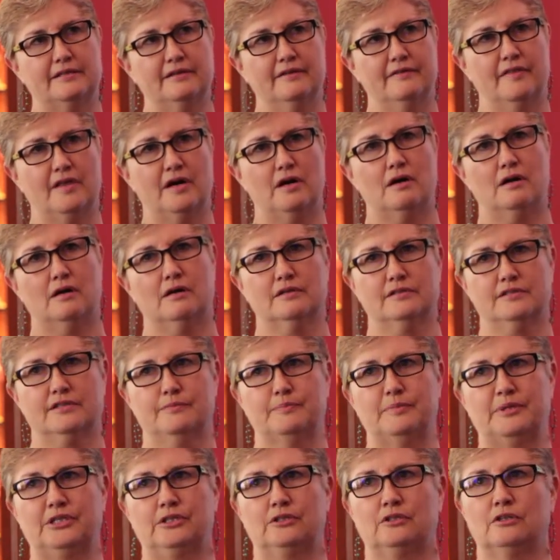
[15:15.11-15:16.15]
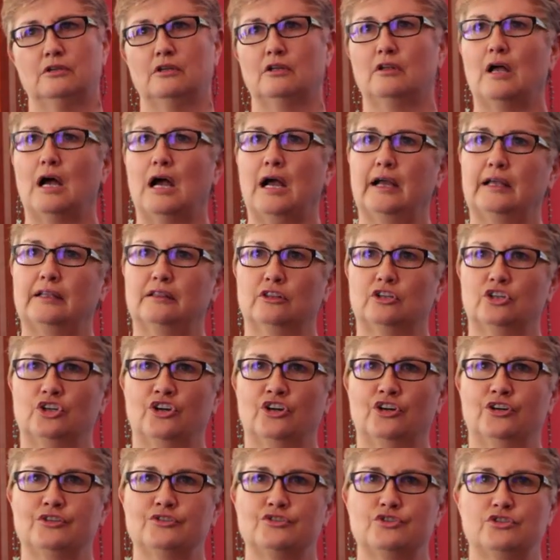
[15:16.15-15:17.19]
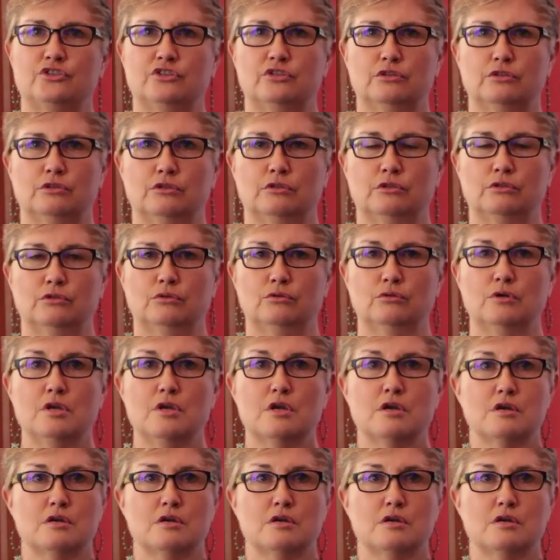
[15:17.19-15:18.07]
in the hospital, I learned to